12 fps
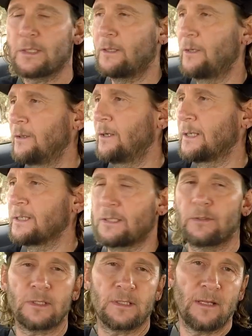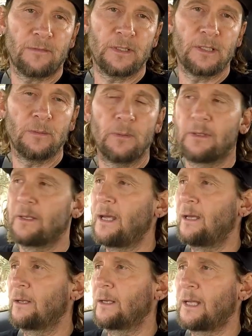So I guess I'll just have to deal with it
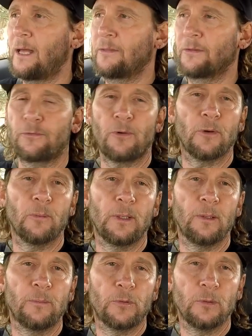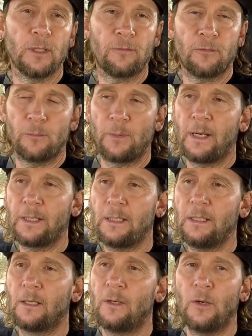cutting the throttle when I'm doing left foot
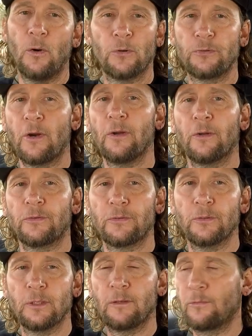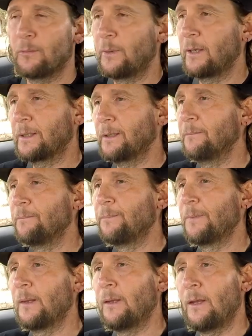braking, or try not to do left foot braking.
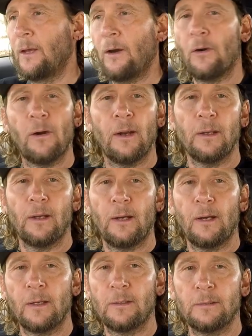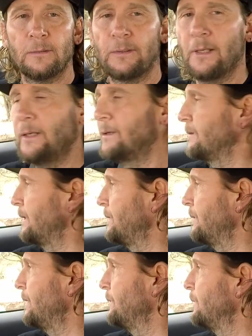All right, yeah,
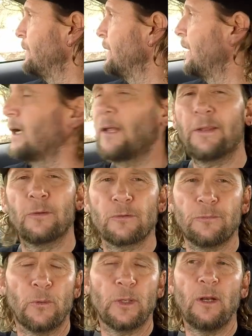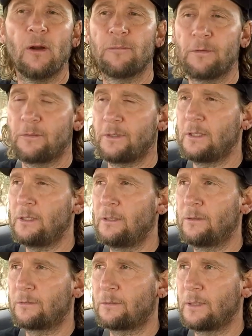anyway, well, I think it was
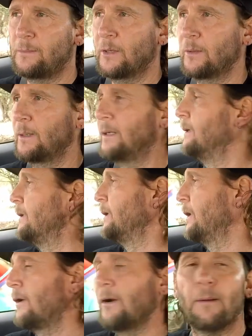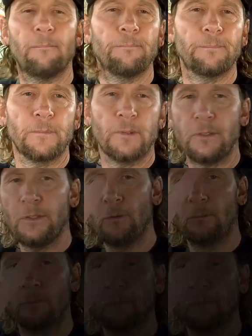49.53 by the way. All right, you.